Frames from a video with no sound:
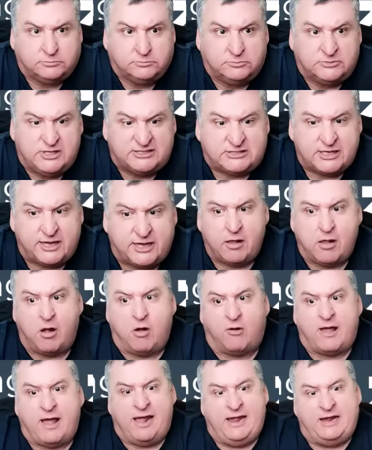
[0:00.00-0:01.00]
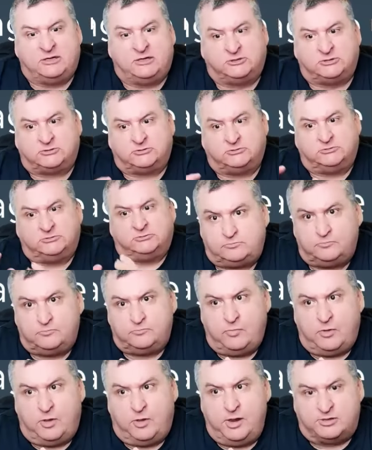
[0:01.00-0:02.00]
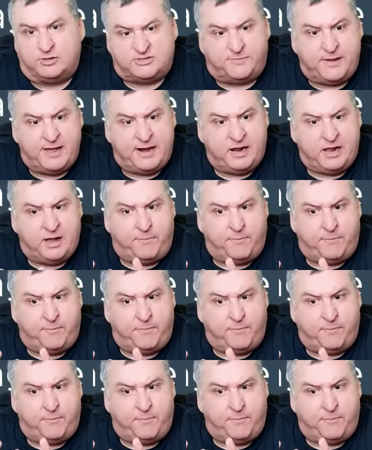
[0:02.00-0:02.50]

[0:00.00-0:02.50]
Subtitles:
it's like, okay, here, depending